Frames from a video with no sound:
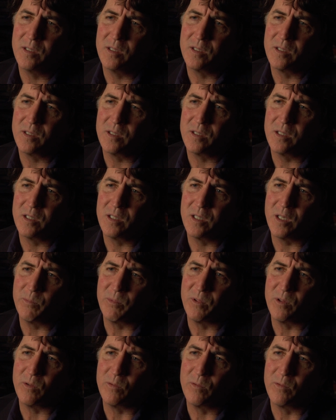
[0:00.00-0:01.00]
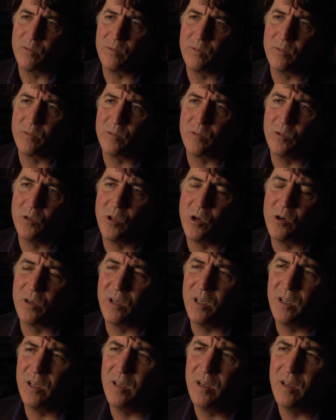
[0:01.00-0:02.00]
the depth of
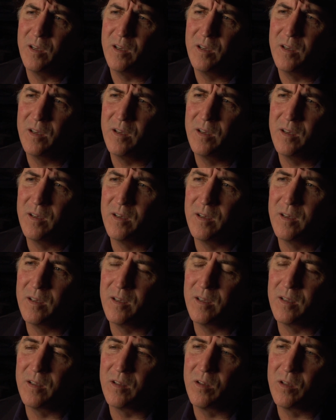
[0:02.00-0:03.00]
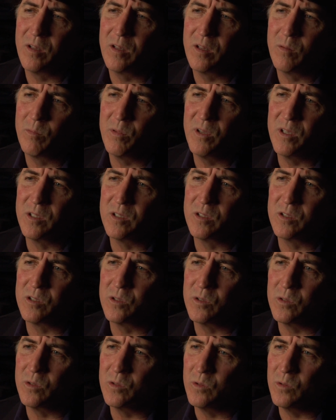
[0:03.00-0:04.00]
longing. It speaks
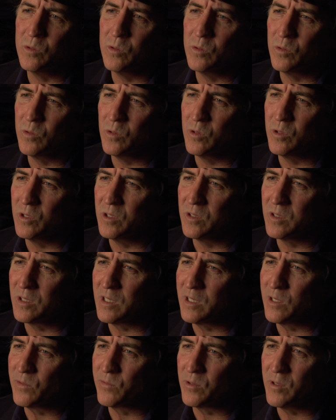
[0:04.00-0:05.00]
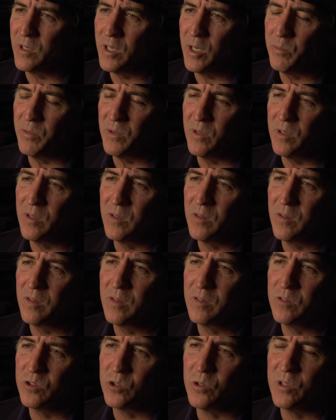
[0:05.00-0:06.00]
to the desire for happiness,
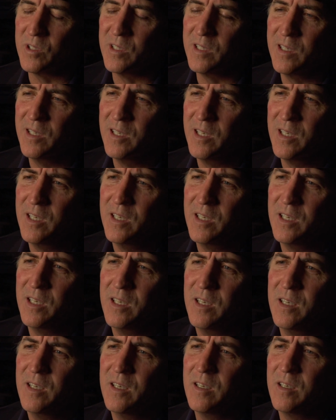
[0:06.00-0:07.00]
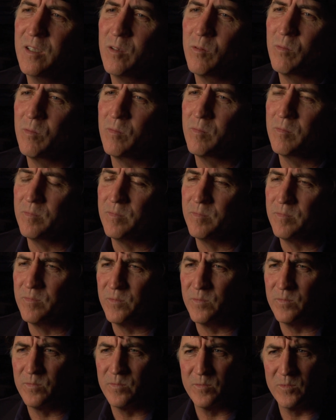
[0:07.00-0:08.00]
joy,
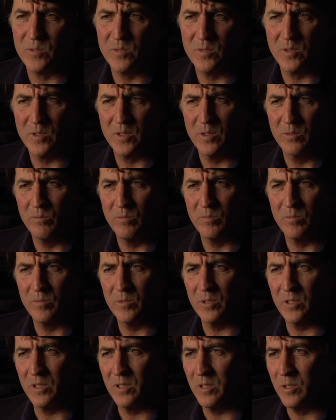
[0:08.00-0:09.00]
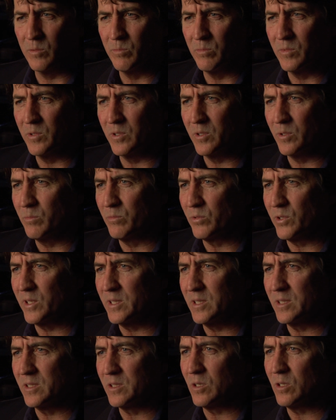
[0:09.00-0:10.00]
and it
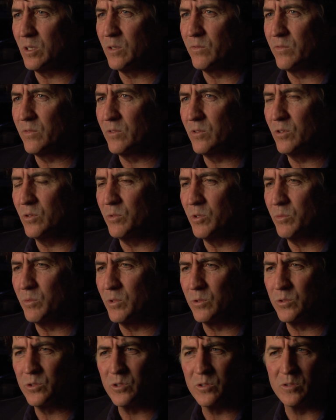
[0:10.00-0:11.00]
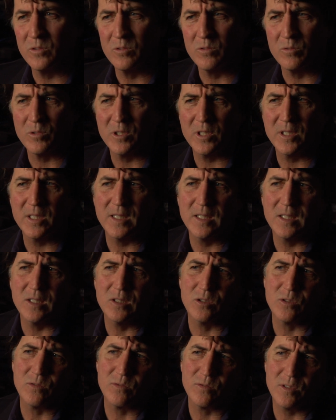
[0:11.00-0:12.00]
embraces all of the human emotions:
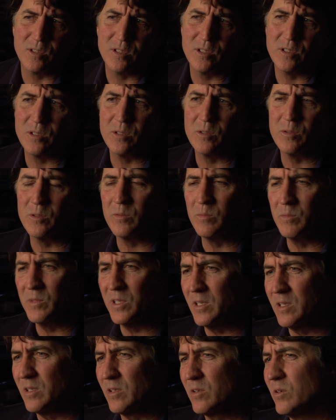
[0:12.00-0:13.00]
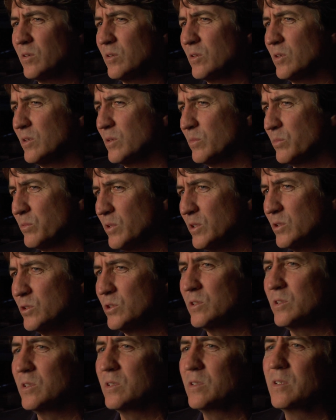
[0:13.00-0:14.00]
rage, fear, melancholy,
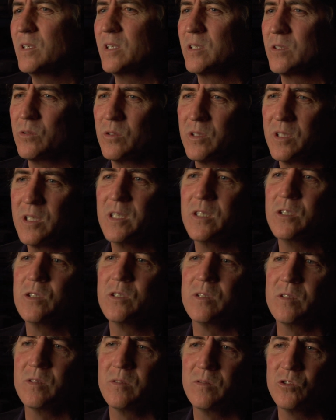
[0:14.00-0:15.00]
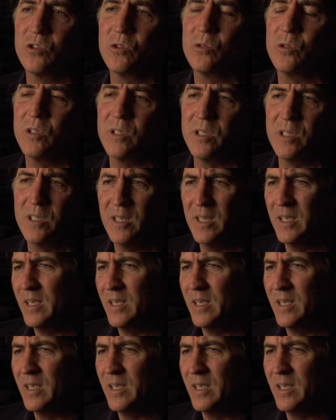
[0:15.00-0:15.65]
depression, exultation, joy.